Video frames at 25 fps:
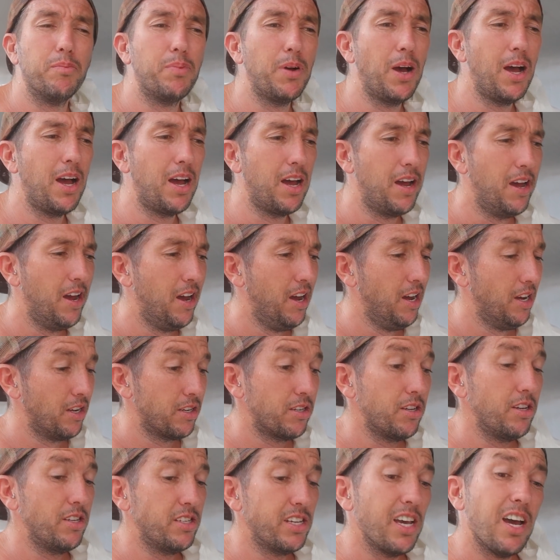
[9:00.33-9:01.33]
but
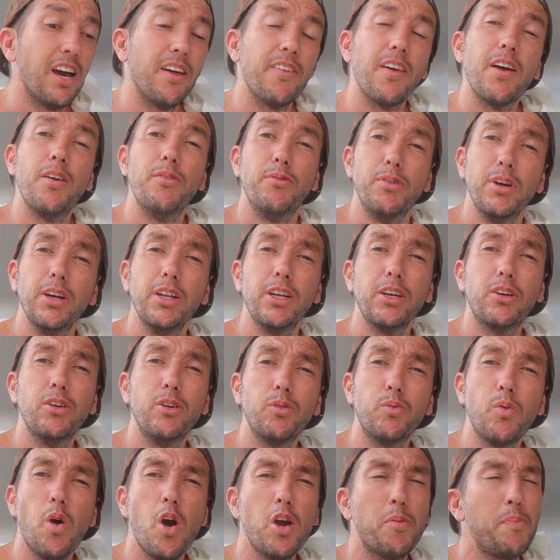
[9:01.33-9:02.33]
turns out they're really
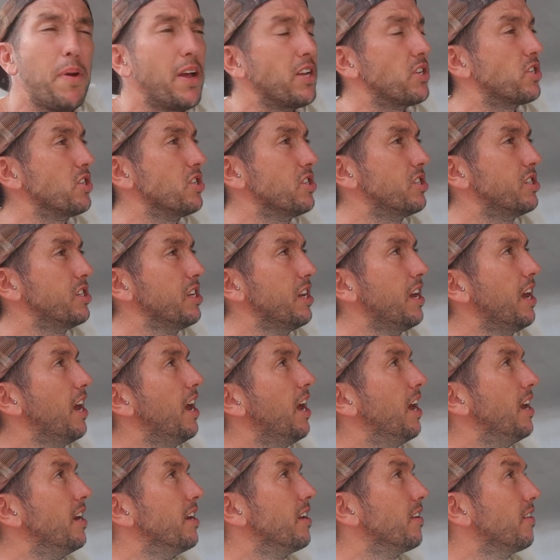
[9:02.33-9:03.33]
good workbenches,
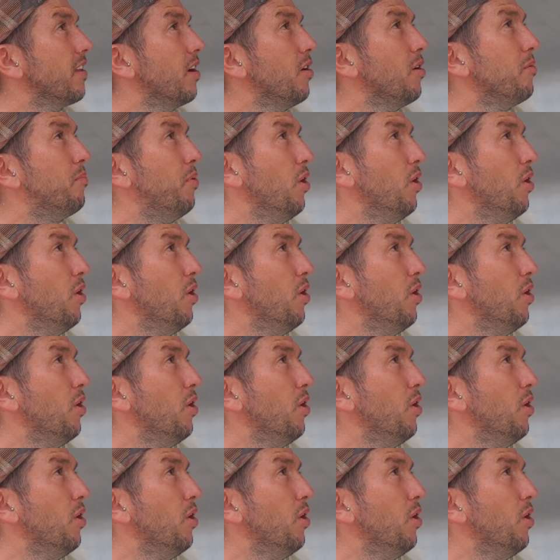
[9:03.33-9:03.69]
and they were